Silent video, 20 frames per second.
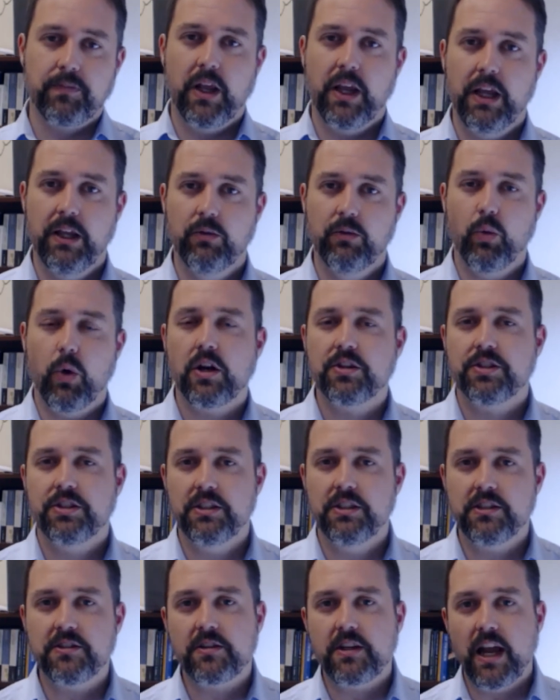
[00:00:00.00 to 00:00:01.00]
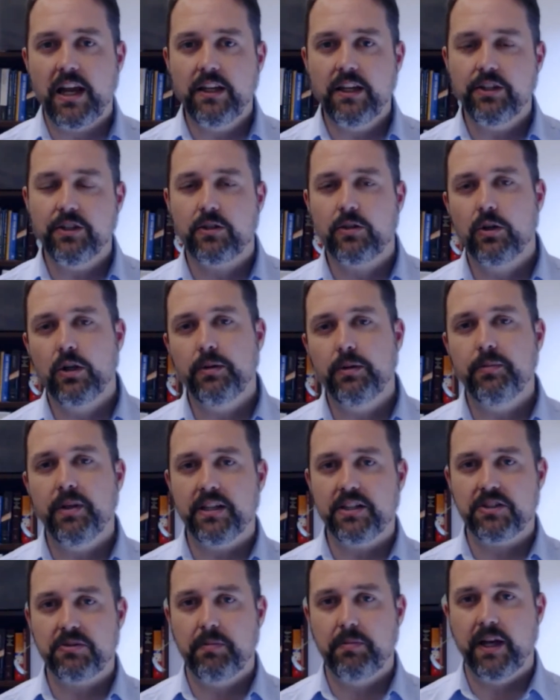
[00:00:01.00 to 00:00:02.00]
in Washington State, you're going to be
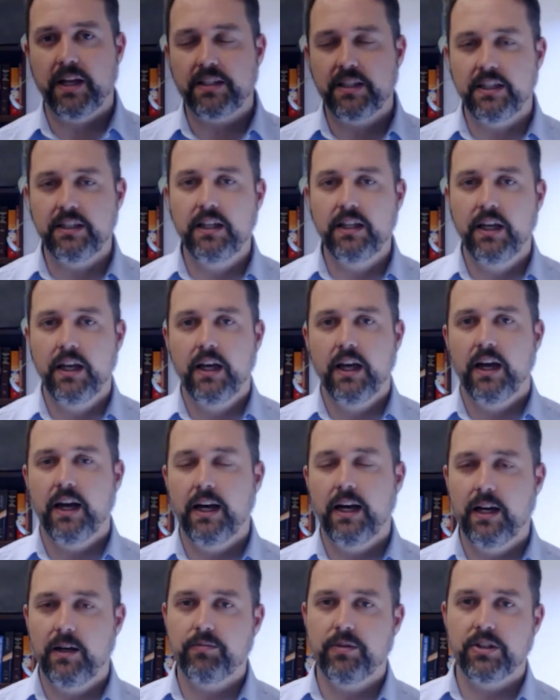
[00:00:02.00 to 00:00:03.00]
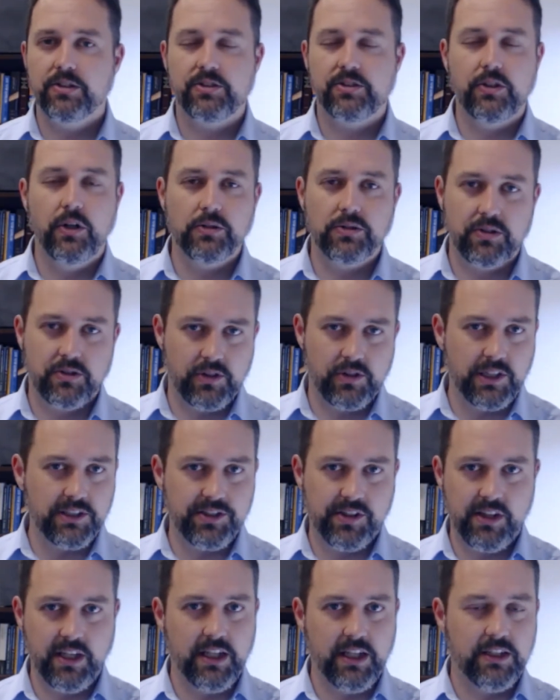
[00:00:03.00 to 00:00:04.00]
expected. Um, there's no
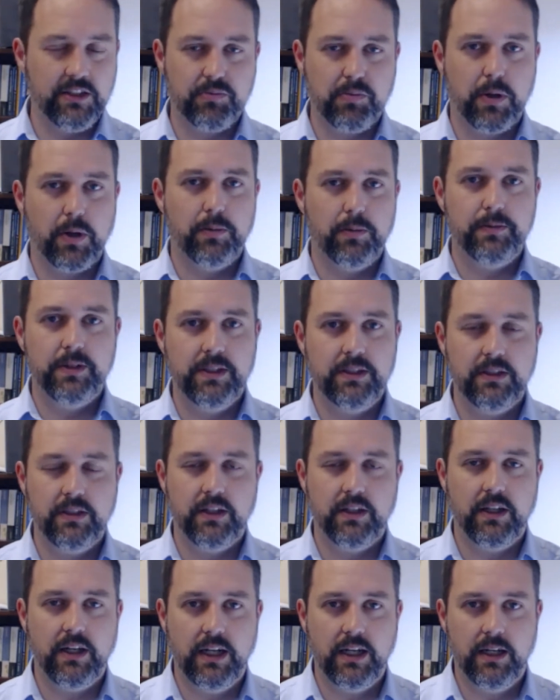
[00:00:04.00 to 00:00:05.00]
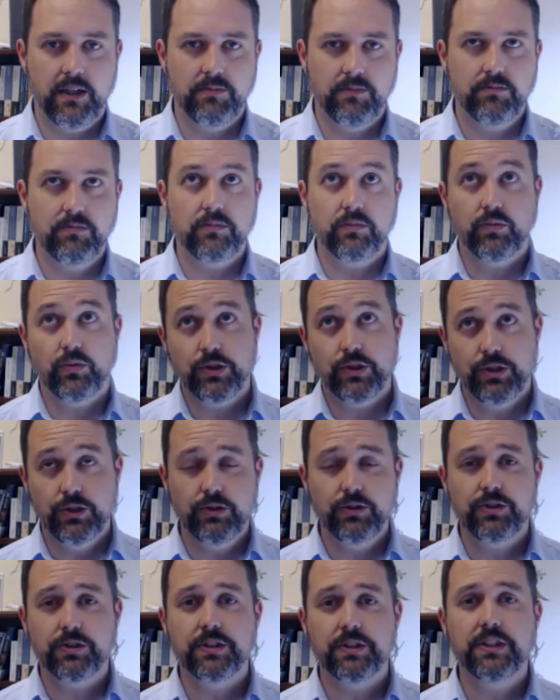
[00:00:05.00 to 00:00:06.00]
such thing as permanent, uh,
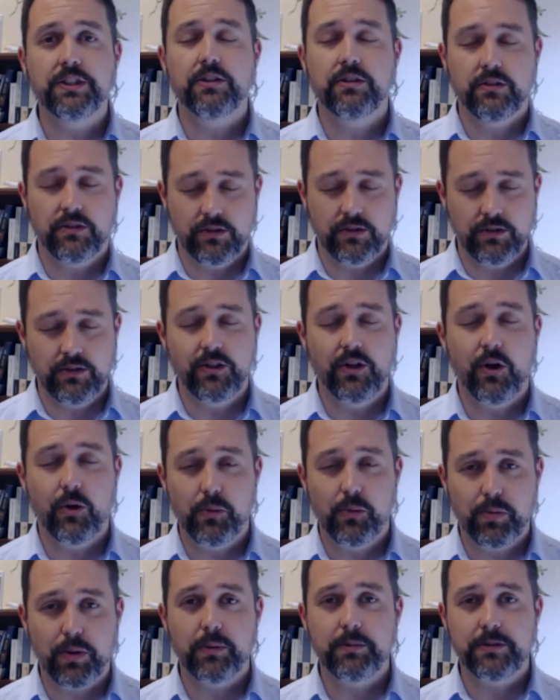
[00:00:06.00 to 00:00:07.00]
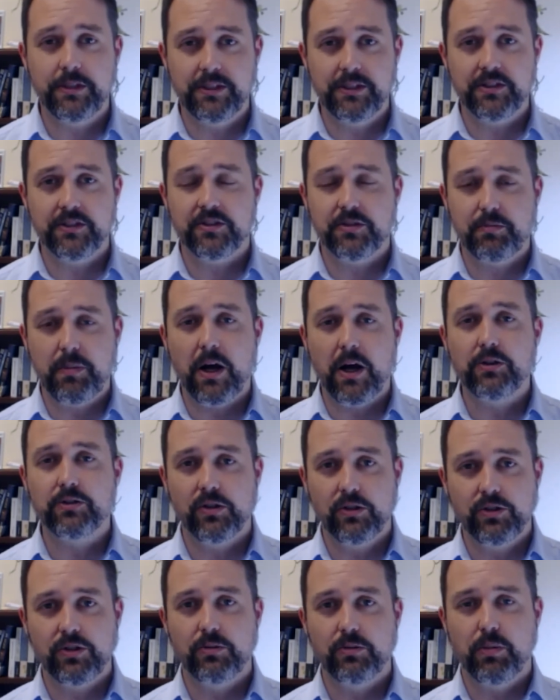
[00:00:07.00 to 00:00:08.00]
usually no permanent
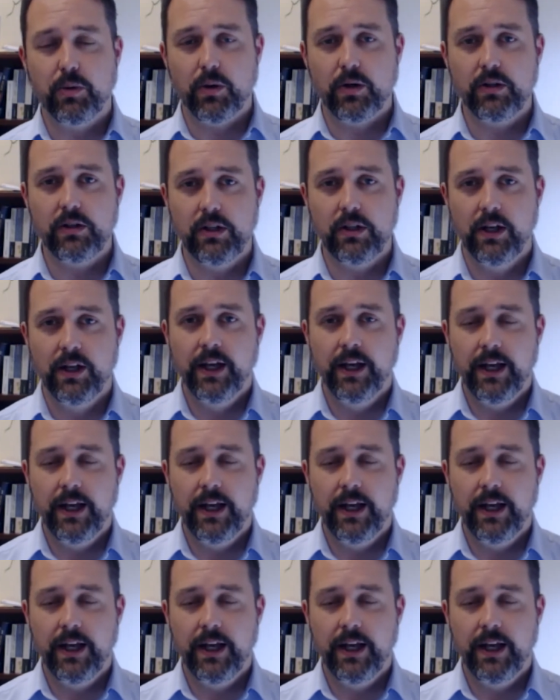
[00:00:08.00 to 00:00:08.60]
spousal support.